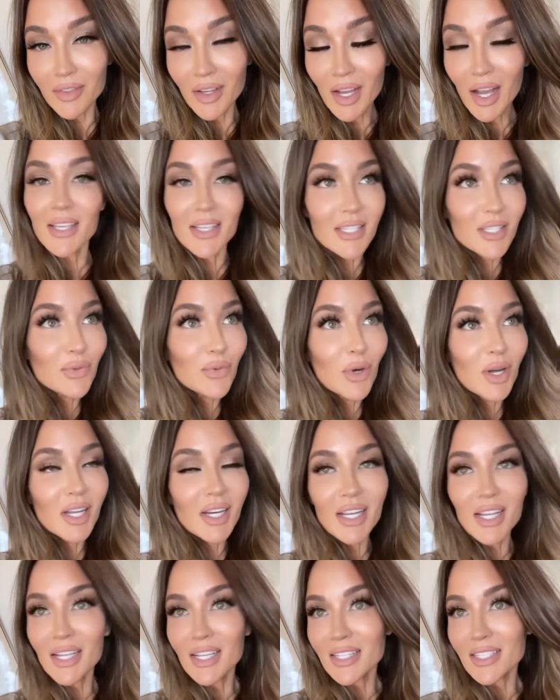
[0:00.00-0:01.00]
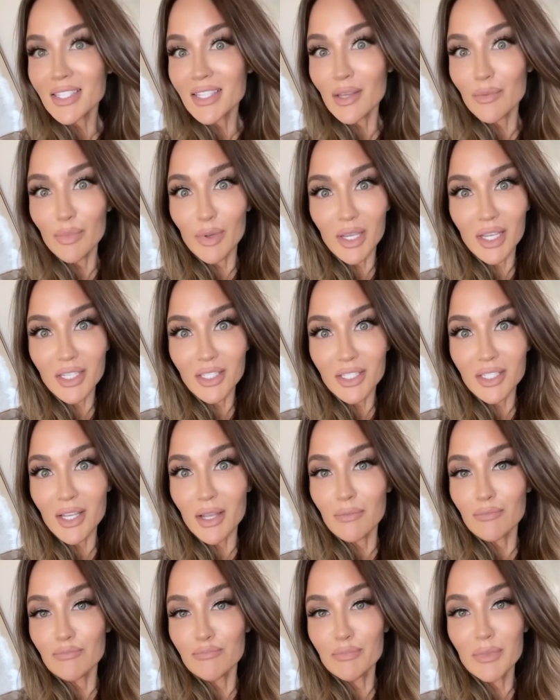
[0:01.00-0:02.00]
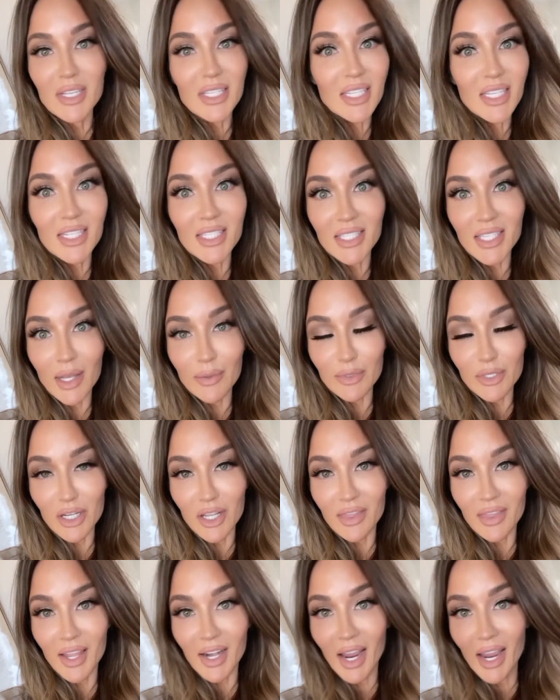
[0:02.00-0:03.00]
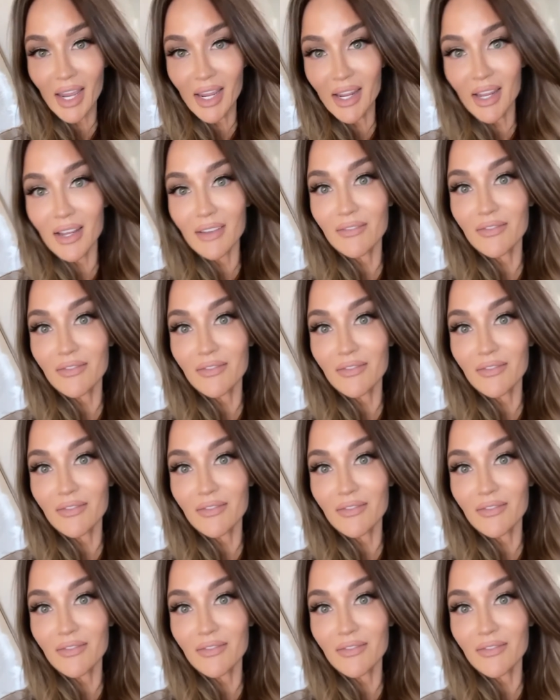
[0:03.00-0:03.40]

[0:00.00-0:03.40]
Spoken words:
This one is the biggest misconception that I